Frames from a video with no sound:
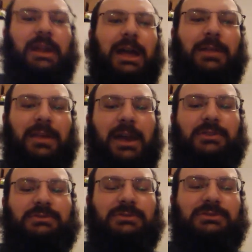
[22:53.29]
I had the
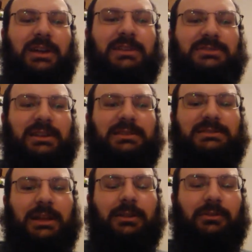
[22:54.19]
extra dice
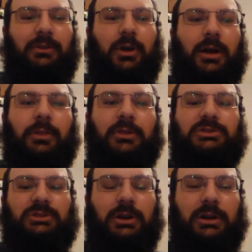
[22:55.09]
against Elessar on the
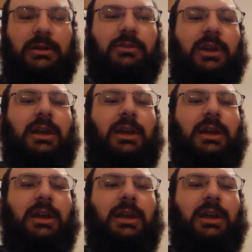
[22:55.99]
charge